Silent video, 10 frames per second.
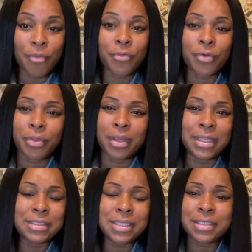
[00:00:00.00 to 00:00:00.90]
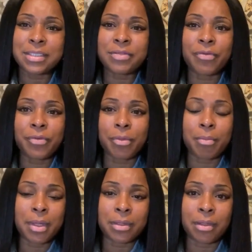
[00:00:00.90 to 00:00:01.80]
For the it's not just for the
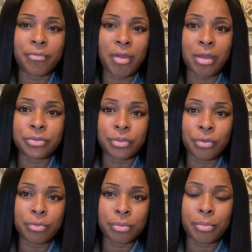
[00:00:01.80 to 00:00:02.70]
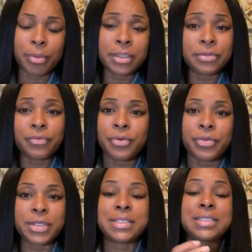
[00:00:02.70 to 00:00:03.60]
month of October, but it's
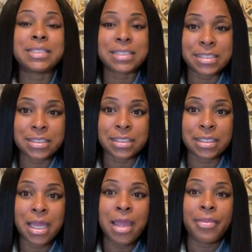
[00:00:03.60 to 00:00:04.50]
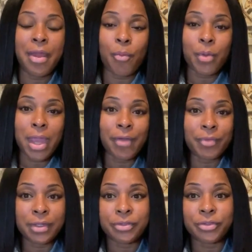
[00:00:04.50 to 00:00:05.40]
for this season that we
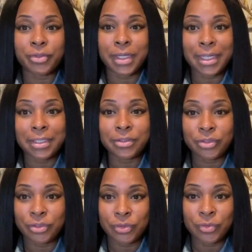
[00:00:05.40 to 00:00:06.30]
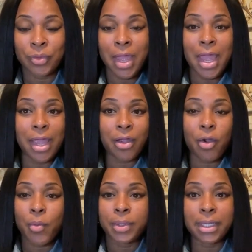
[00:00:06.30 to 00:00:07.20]
have entered into and
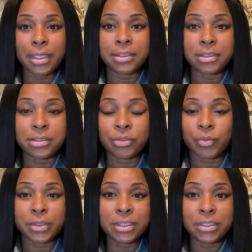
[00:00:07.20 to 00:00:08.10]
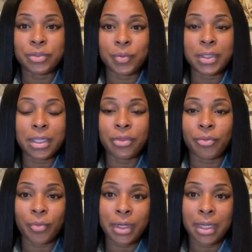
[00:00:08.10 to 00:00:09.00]
going into
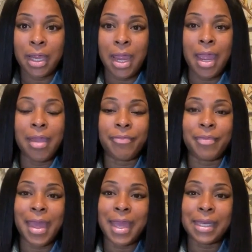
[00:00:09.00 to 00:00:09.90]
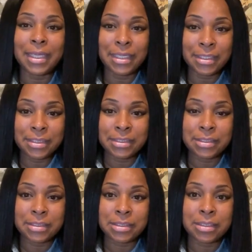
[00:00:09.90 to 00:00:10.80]
2023. And that
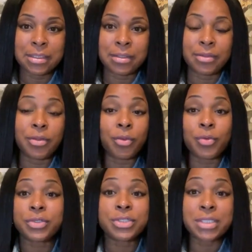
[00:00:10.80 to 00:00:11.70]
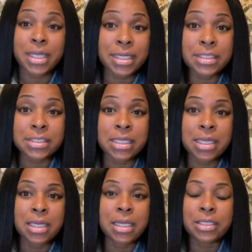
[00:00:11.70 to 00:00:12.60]
is the Lord says
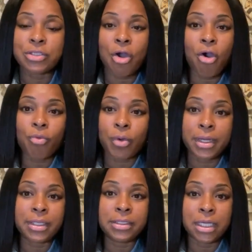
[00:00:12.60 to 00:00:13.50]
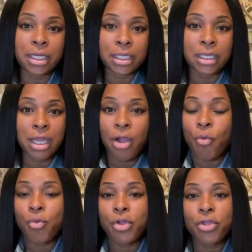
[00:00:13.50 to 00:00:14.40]
it's already done.
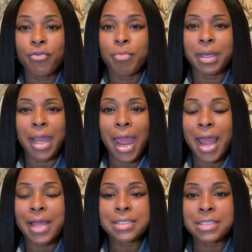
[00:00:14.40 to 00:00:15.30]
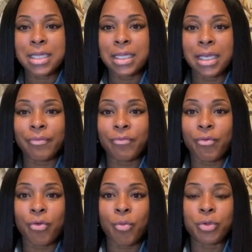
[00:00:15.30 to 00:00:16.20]
What you've been asking Him
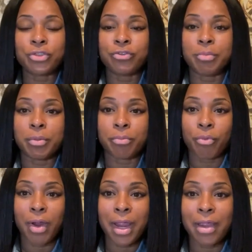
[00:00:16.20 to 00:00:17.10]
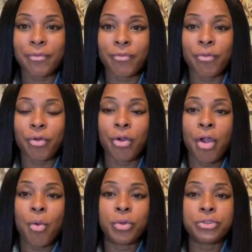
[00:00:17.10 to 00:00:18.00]
for, what you've been praying for,
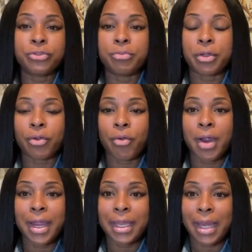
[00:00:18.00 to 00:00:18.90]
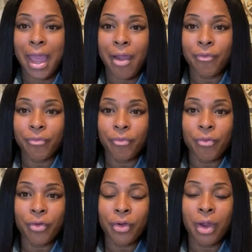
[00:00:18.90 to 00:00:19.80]
what you've been crying out
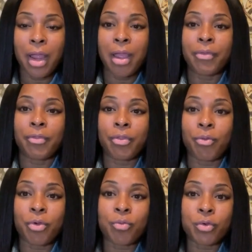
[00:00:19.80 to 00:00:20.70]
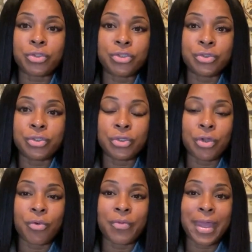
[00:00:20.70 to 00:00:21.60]
for, the Lord wants you to
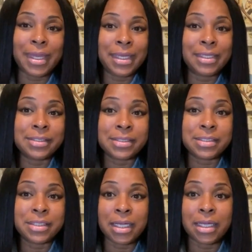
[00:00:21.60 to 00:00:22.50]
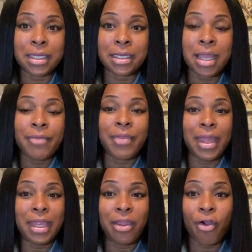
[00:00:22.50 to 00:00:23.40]
know that it is done,
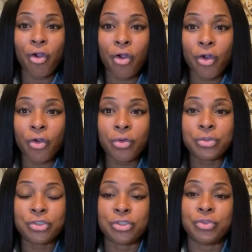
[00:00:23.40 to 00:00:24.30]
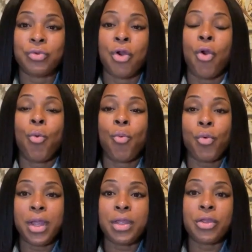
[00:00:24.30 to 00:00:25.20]
that He heard you
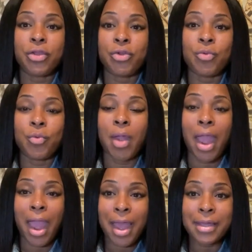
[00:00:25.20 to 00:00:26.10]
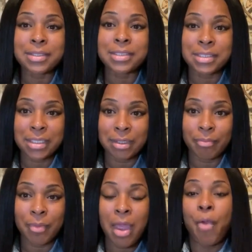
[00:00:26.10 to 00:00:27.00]
when you asked
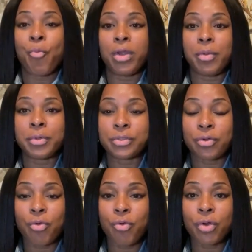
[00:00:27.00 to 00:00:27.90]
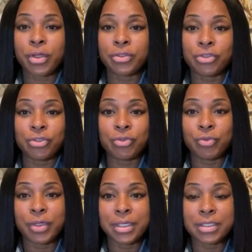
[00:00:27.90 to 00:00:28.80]
Him, when it was according
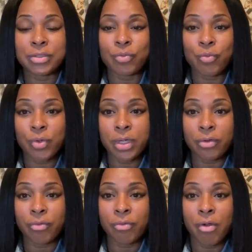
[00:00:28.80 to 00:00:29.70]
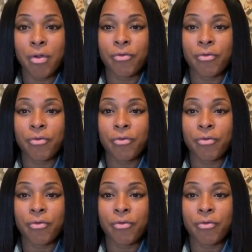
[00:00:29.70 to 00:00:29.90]
to His will.